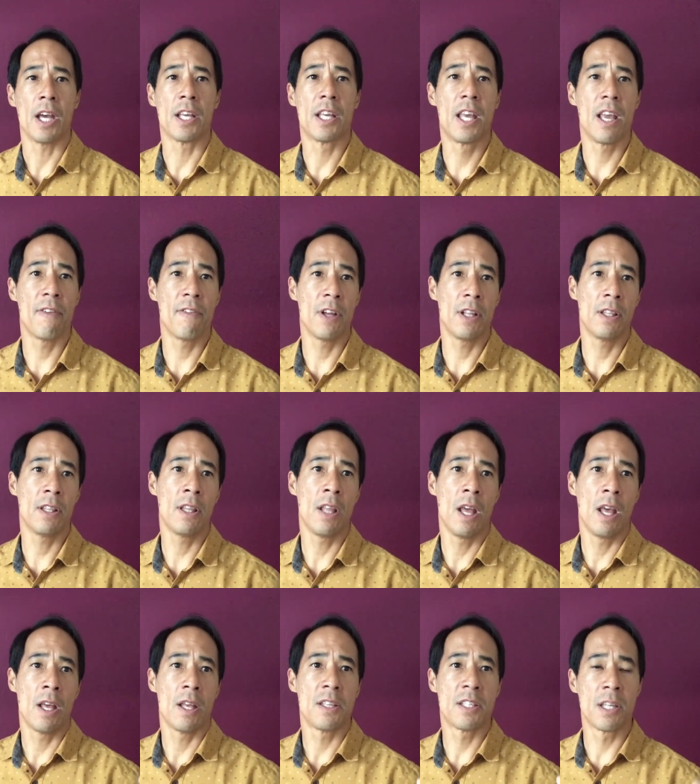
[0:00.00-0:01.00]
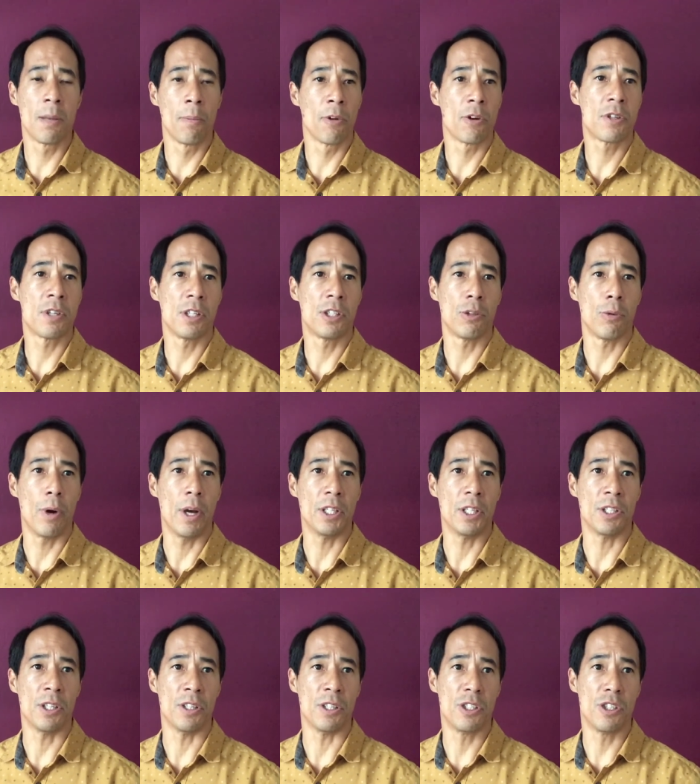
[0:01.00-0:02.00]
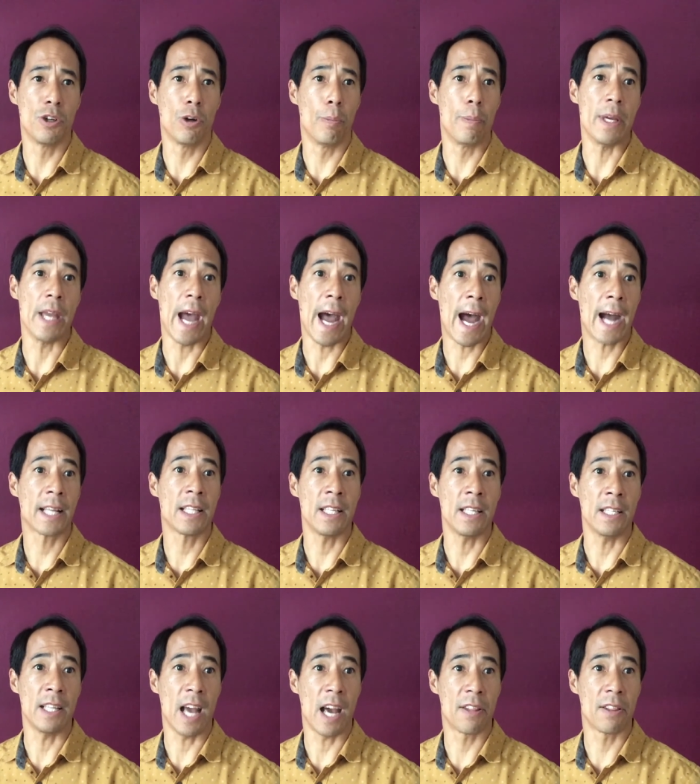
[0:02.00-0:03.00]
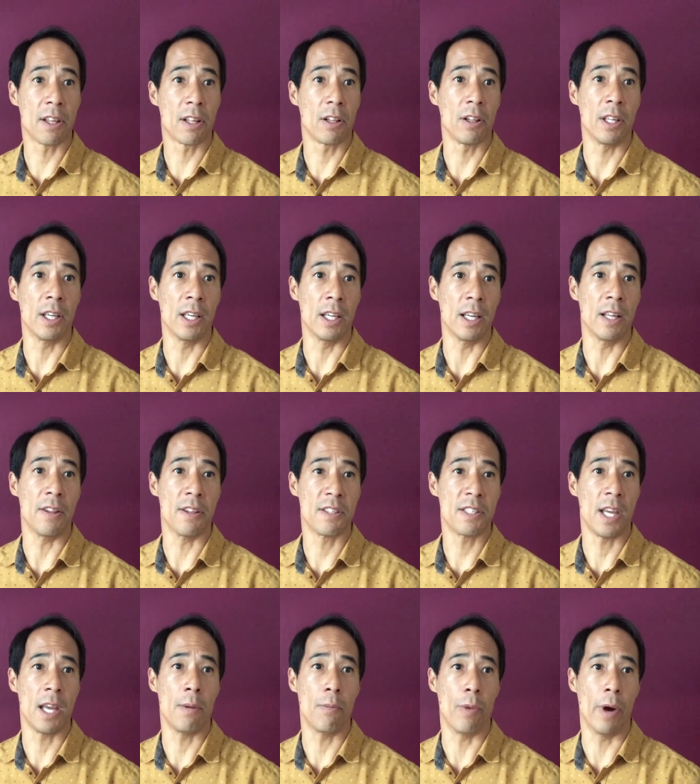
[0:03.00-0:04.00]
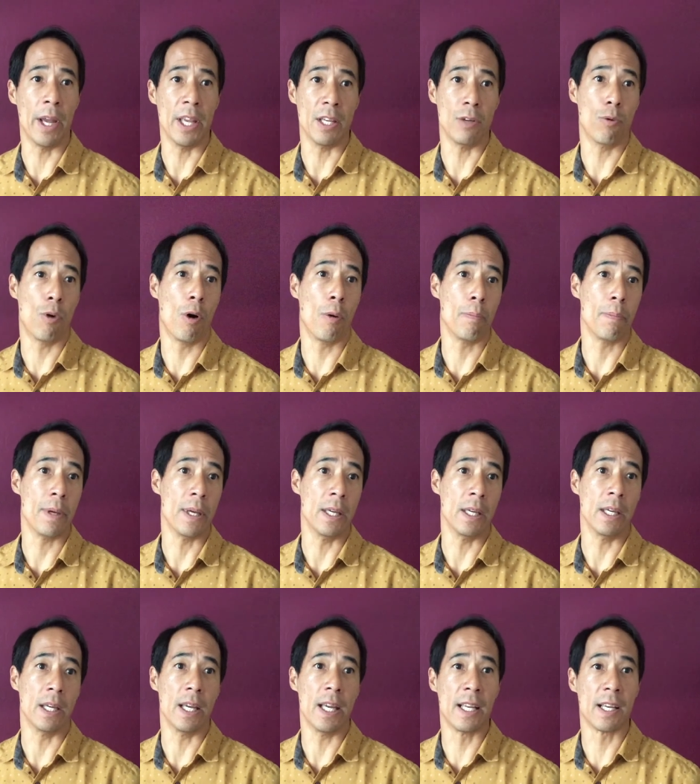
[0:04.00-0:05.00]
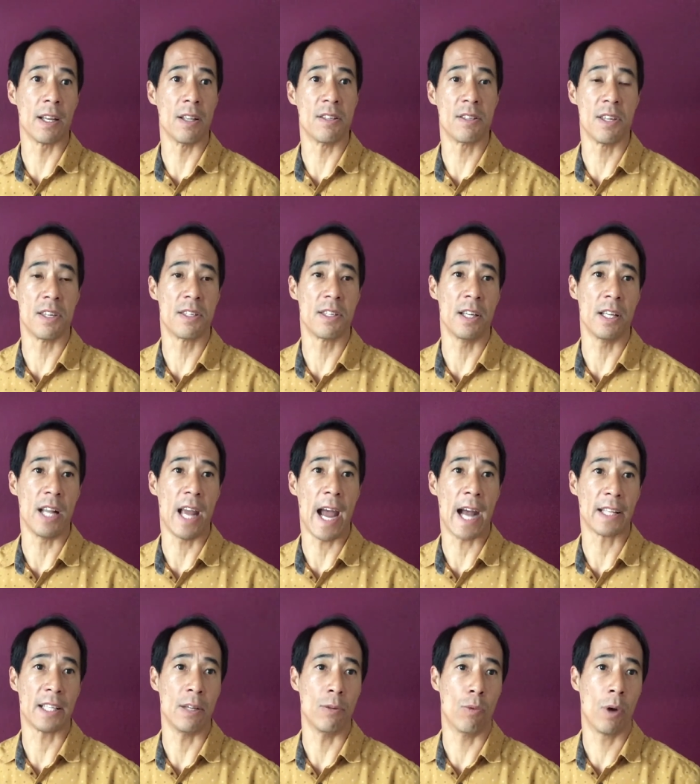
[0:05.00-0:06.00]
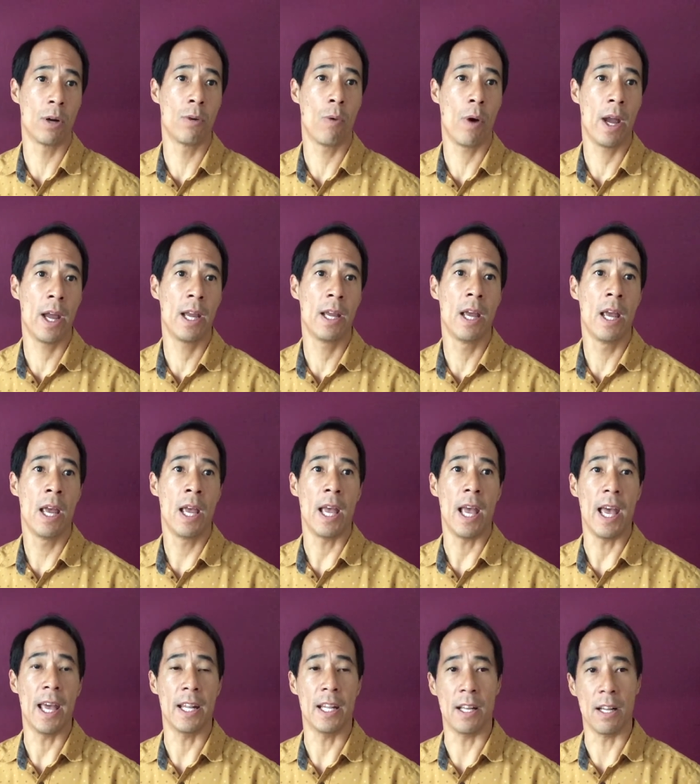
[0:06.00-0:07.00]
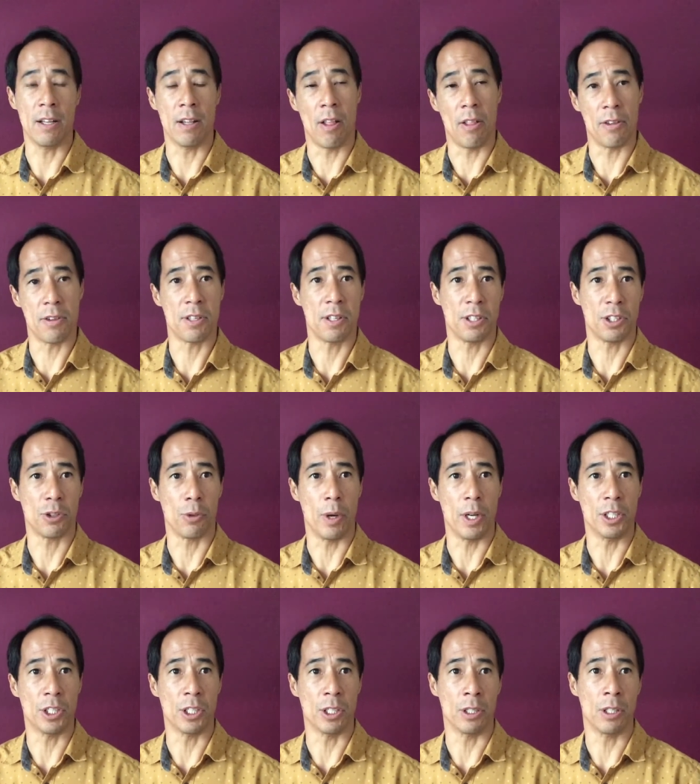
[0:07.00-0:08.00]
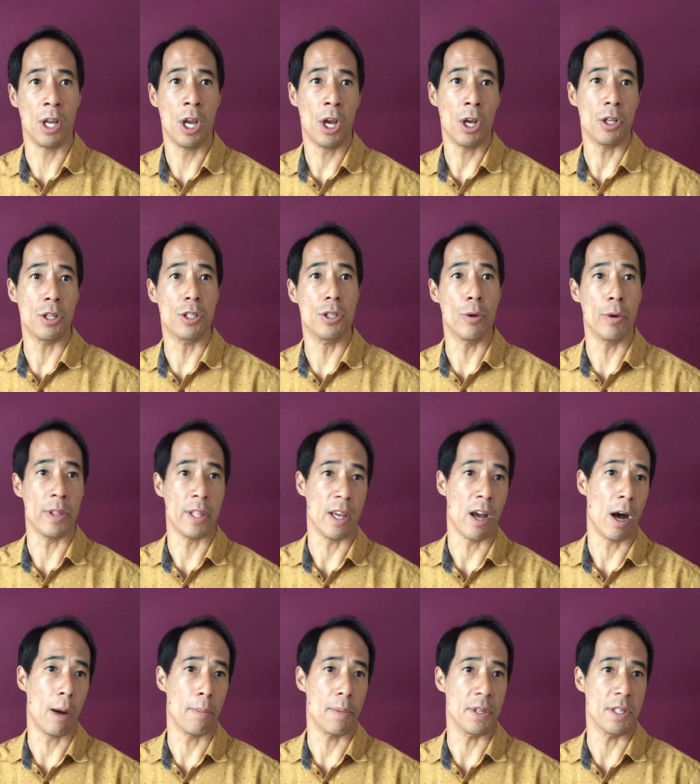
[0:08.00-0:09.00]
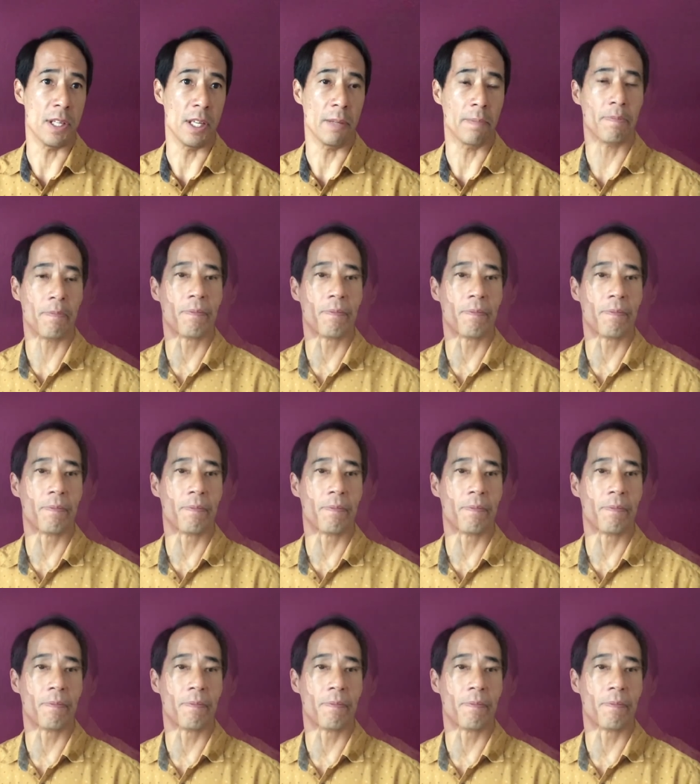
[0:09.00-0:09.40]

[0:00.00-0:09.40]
given similar situations, you'll be acting ethically in the same way. You won't be inconsistent acting one way and in another situation doing the opposite.